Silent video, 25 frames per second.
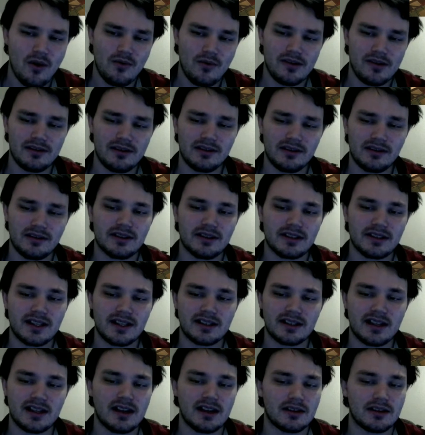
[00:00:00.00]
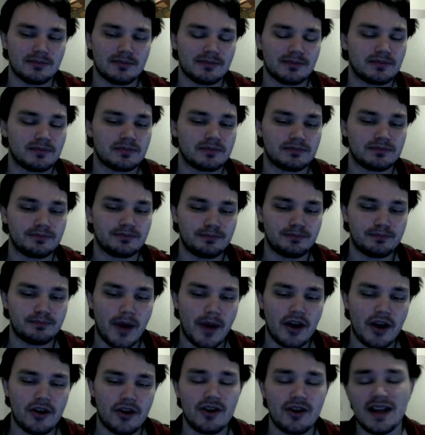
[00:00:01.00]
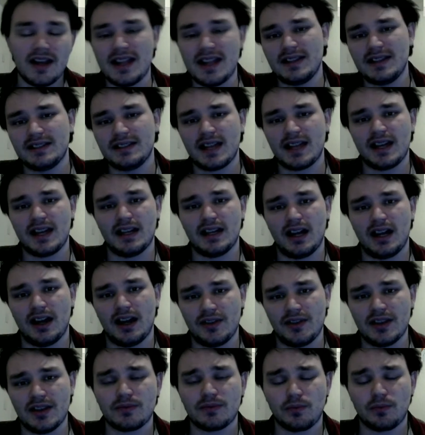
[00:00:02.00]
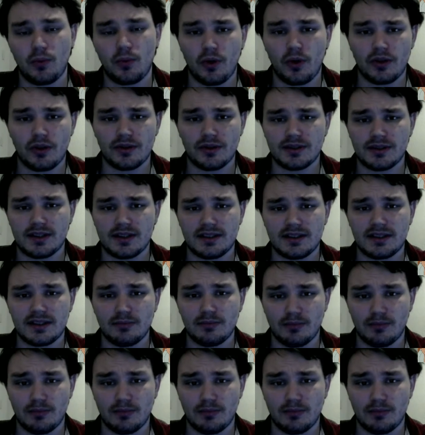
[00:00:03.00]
We get the better insight on this world's